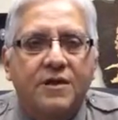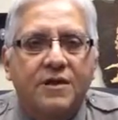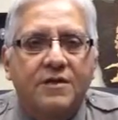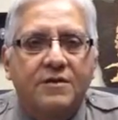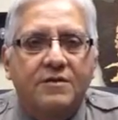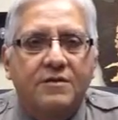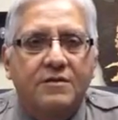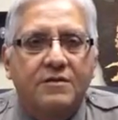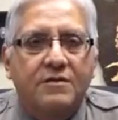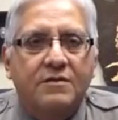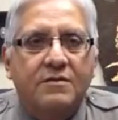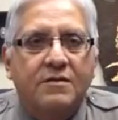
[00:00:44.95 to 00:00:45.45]

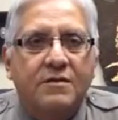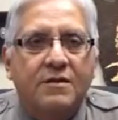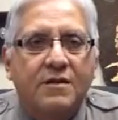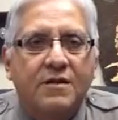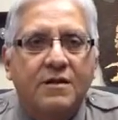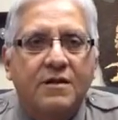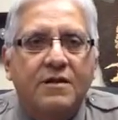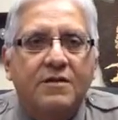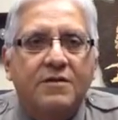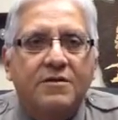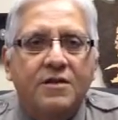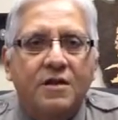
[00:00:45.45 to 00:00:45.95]
Texas,
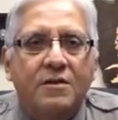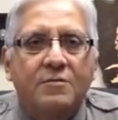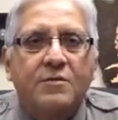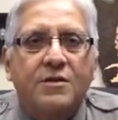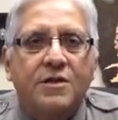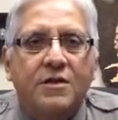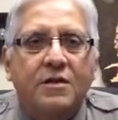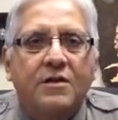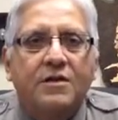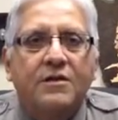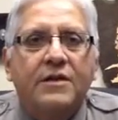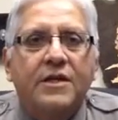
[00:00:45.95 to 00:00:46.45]

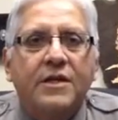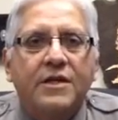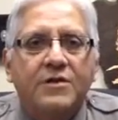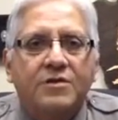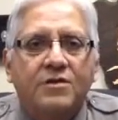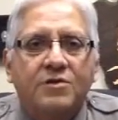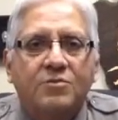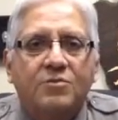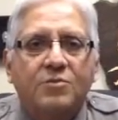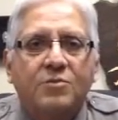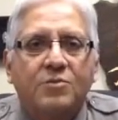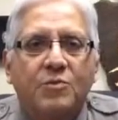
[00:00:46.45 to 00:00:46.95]
Chamizal
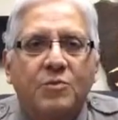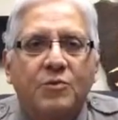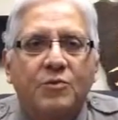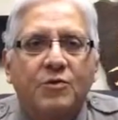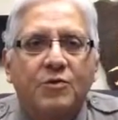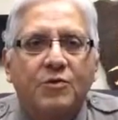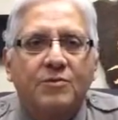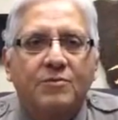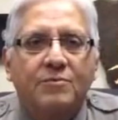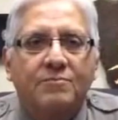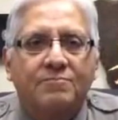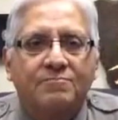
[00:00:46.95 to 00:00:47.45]
National
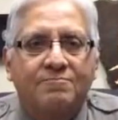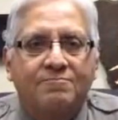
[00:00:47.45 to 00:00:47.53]
Memorial.